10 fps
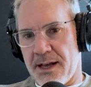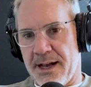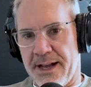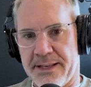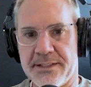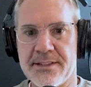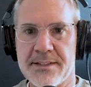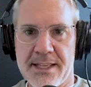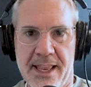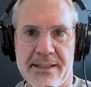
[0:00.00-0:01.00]
I
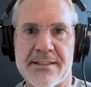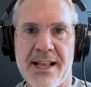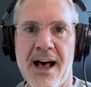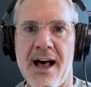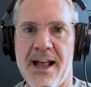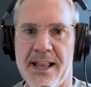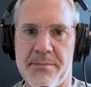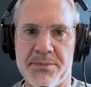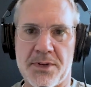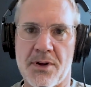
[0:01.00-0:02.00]
take
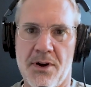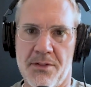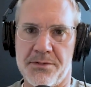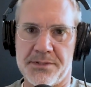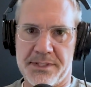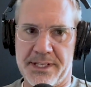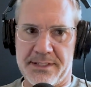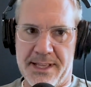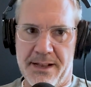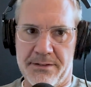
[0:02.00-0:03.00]
time to call those
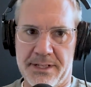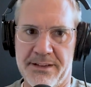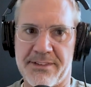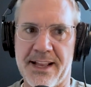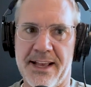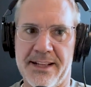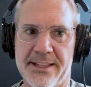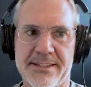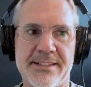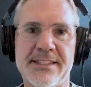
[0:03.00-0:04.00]
things out. I've got
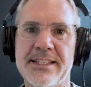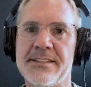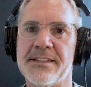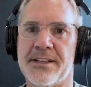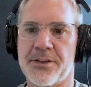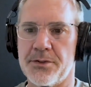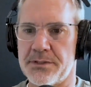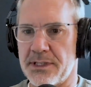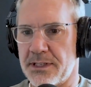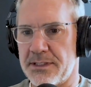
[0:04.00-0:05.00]
a decent
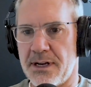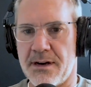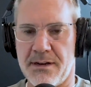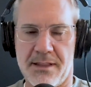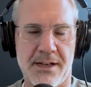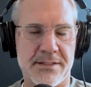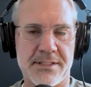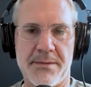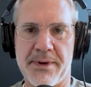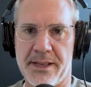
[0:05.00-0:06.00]
acoustic guitar that I
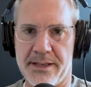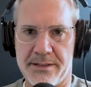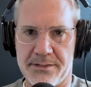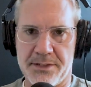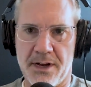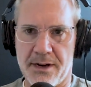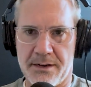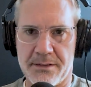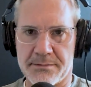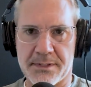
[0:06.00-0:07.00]
see my
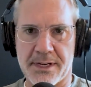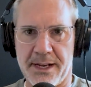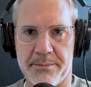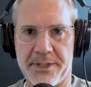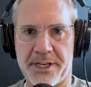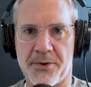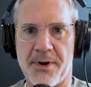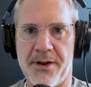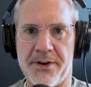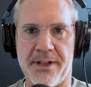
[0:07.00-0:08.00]
daughter kind of plink
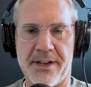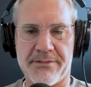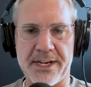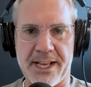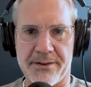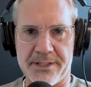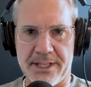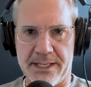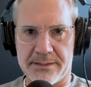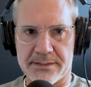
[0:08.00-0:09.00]
around on every now and
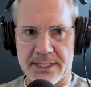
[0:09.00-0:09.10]
then.